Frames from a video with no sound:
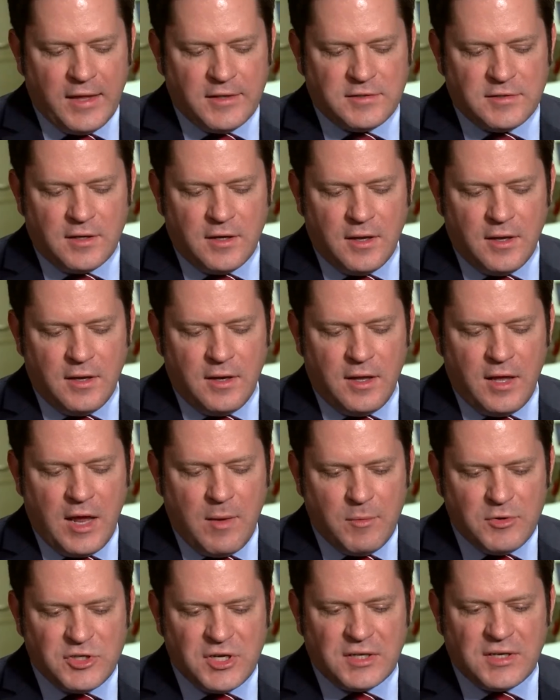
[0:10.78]
It's an
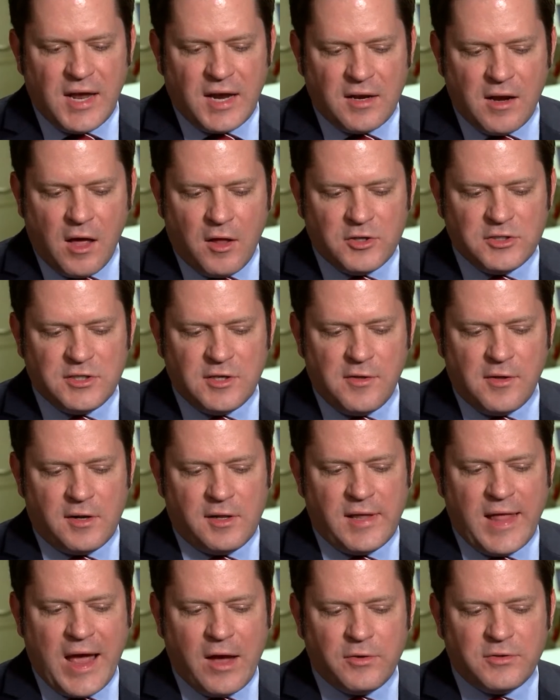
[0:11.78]
imaging technology that
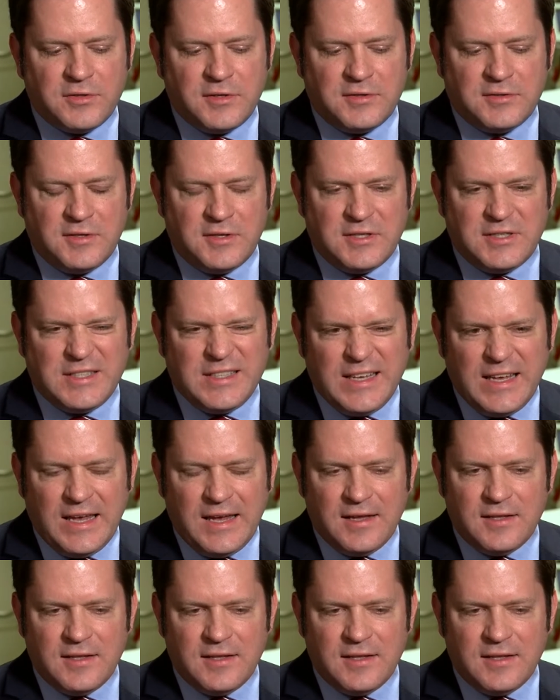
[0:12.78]
allows us to see